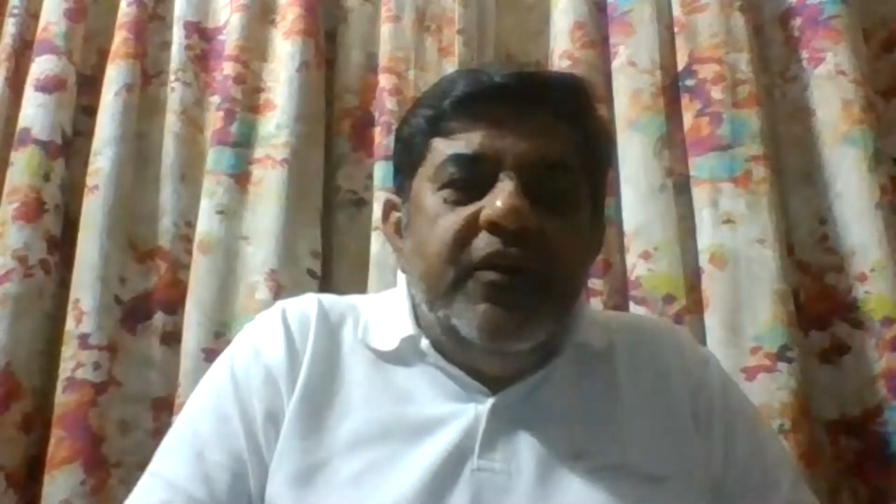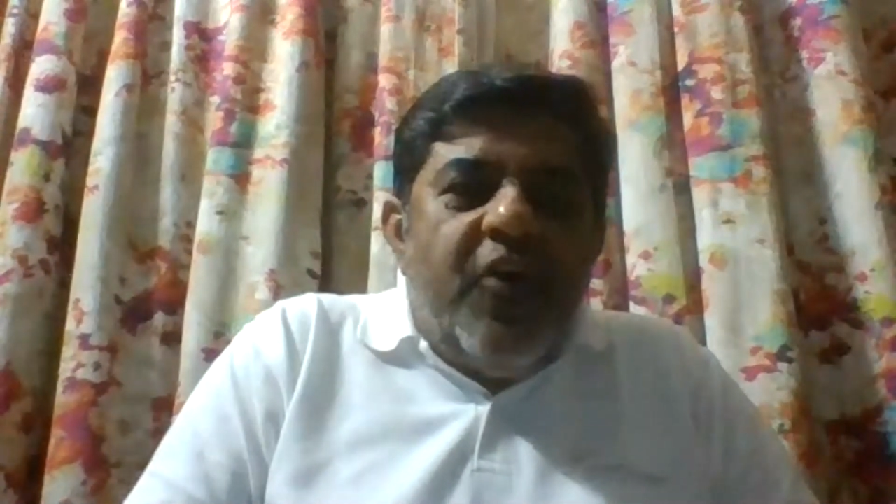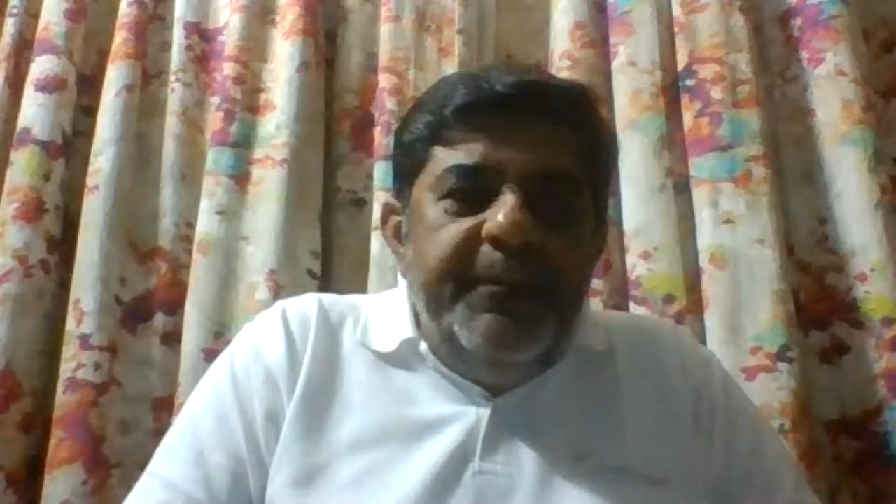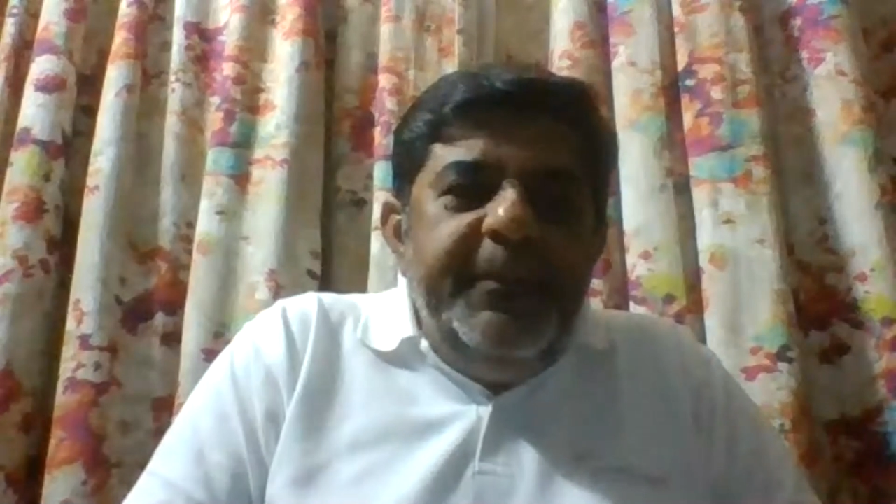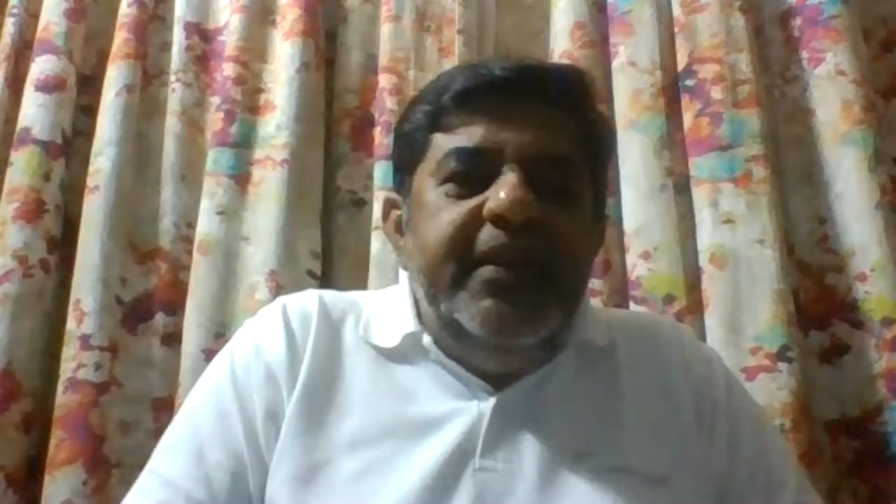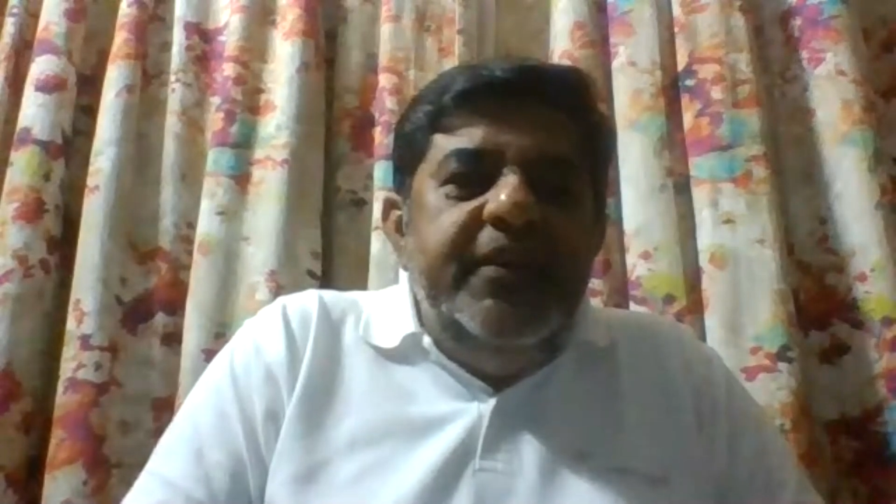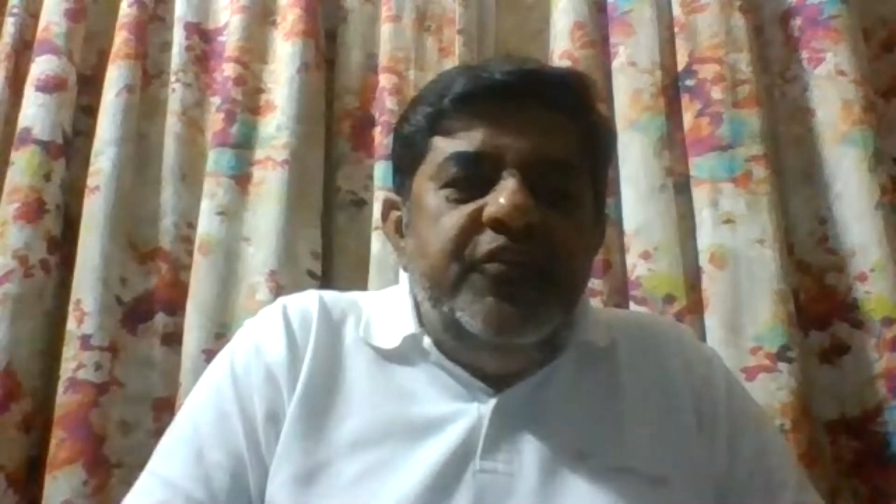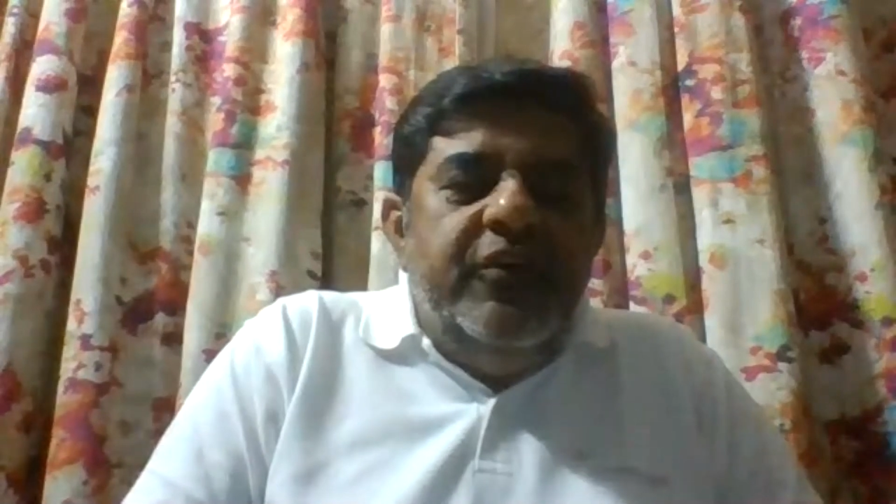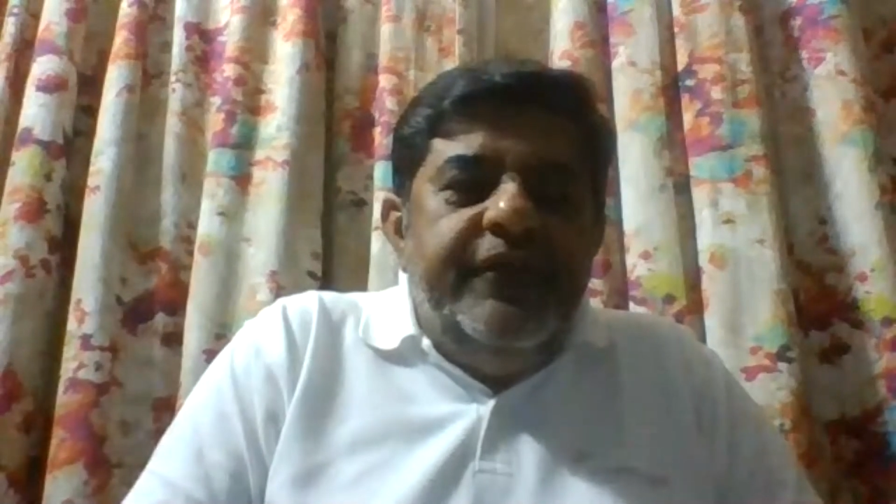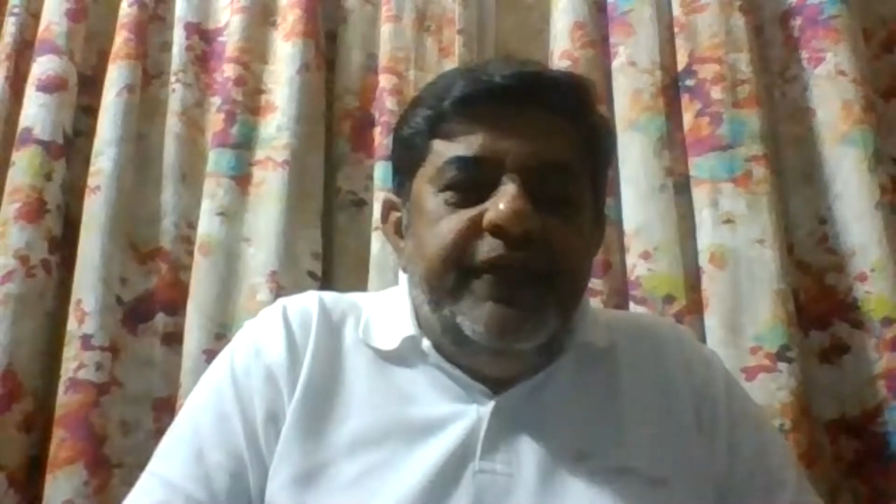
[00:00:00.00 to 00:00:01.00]

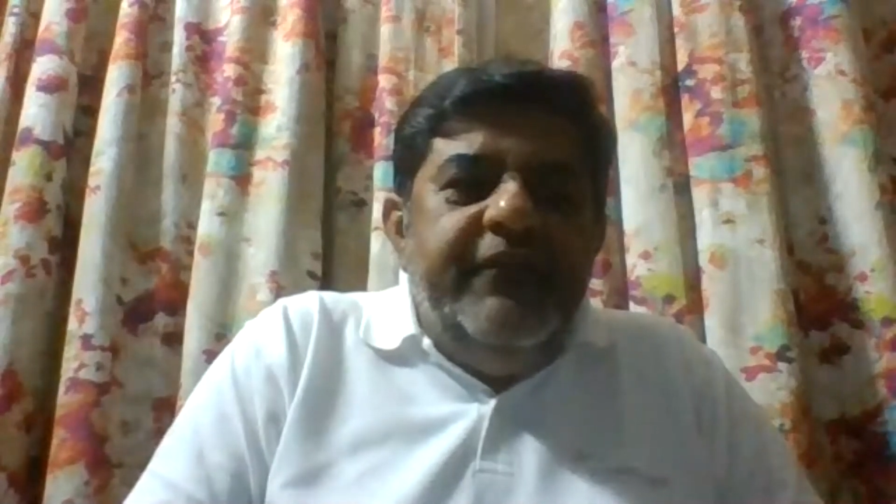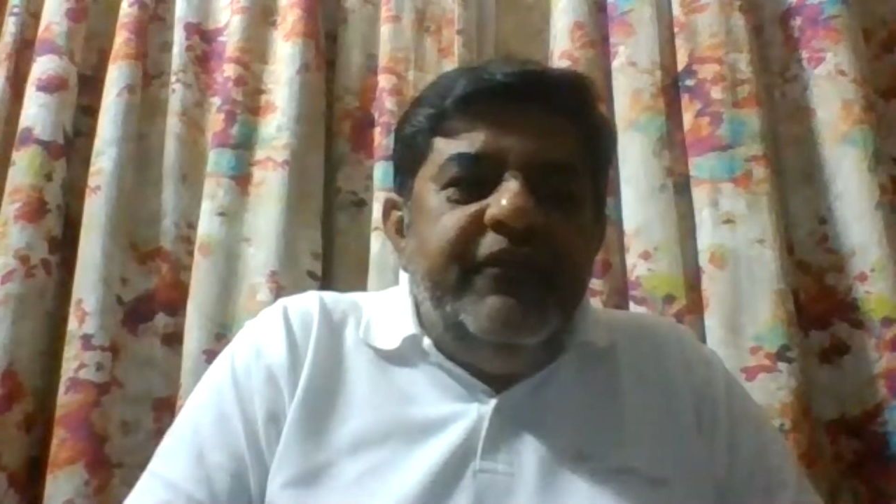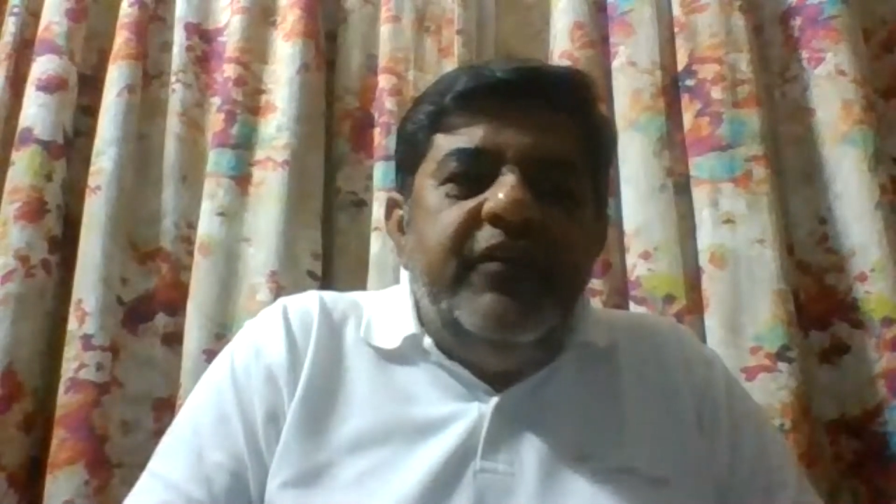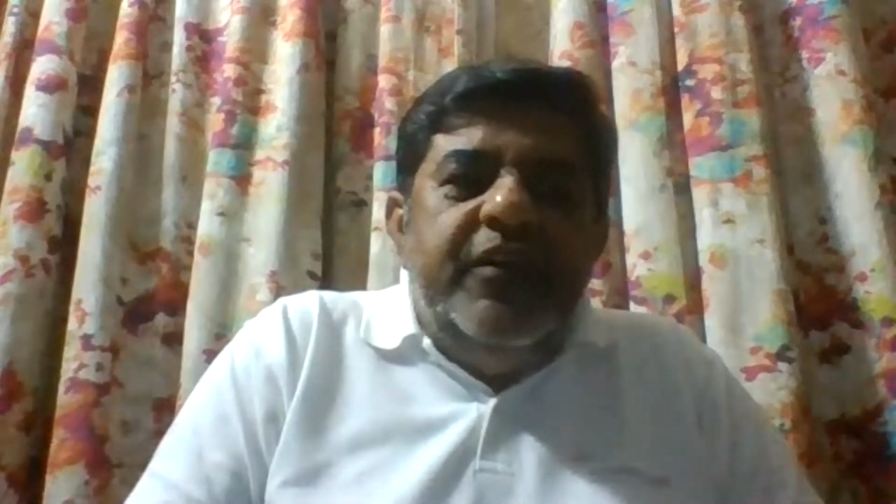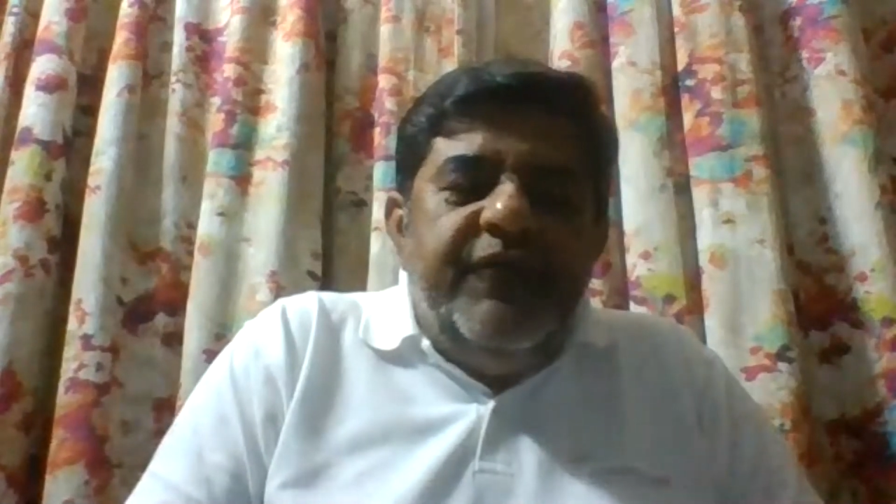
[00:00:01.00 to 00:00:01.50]
combination of everyone.